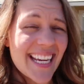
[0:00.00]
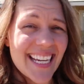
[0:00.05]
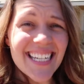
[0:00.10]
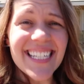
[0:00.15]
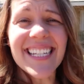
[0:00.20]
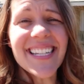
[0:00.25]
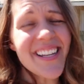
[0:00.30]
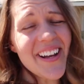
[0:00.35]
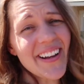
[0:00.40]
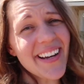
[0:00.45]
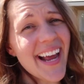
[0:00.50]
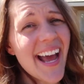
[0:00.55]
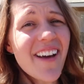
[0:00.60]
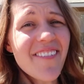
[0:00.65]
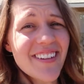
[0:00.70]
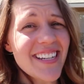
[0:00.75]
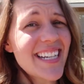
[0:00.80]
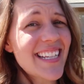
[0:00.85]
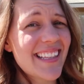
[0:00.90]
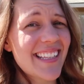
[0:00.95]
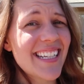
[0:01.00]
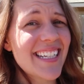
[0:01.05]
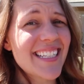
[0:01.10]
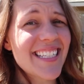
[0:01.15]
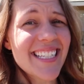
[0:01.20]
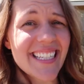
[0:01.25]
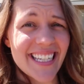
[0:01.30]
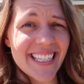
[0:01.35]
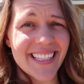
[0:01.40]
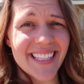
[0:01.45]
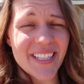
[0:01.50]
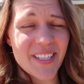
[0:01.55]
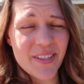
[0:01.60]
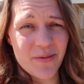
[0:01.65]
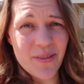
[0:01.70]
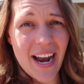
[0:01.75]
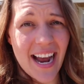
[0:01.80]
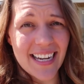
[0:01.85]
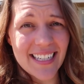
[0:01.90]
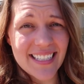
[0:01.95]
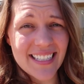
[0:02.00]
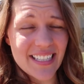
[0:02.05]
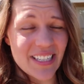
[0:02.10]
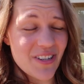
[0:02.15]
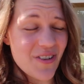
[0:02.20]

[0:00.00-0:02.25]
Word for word: He did not have anything to get this rat.